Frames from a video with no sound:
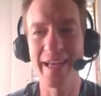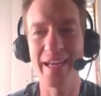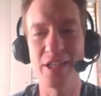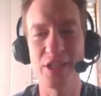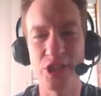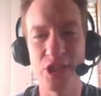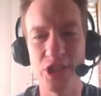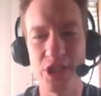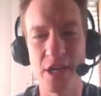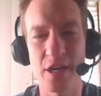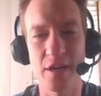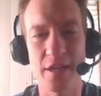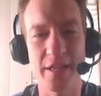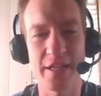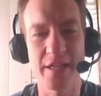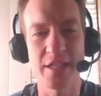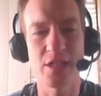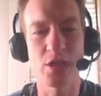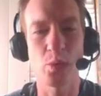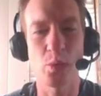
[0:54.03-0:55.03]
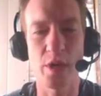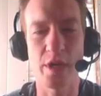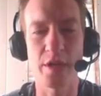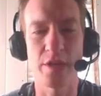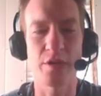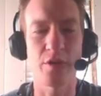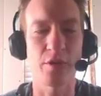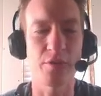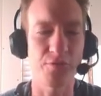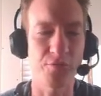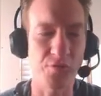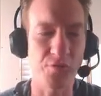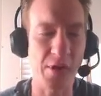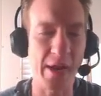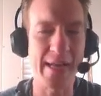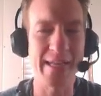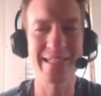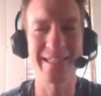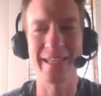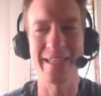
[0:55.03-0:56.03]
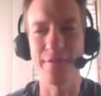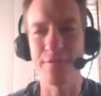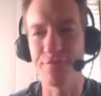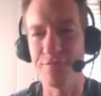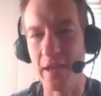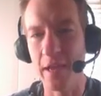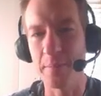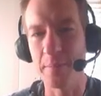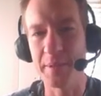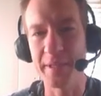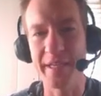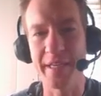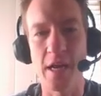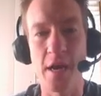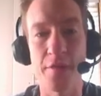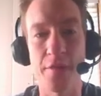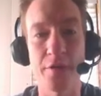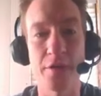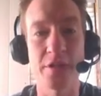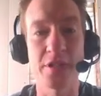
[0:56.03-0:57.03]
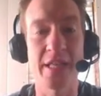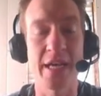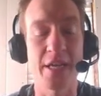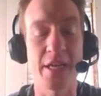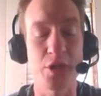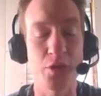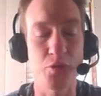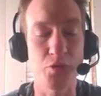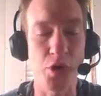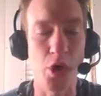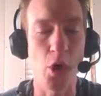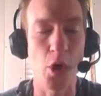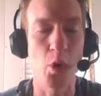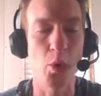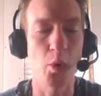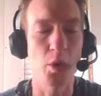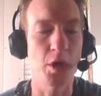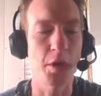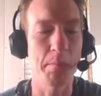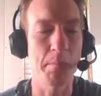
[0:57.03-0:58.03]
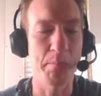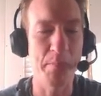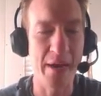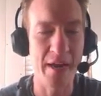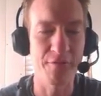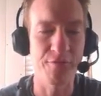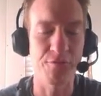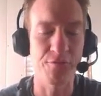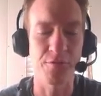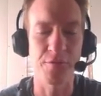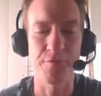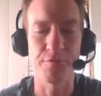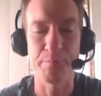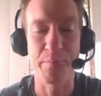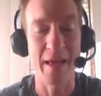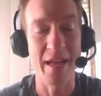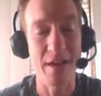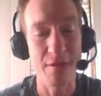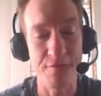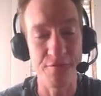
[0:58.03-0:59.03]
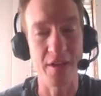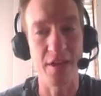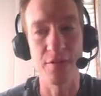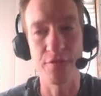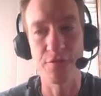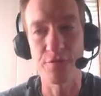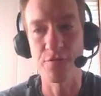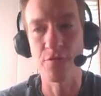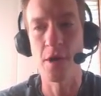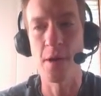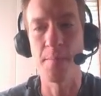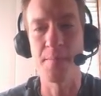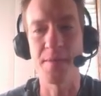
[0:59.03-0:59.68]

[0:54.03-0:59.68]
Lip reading: and share this with your friends and family and others that you know could benefit from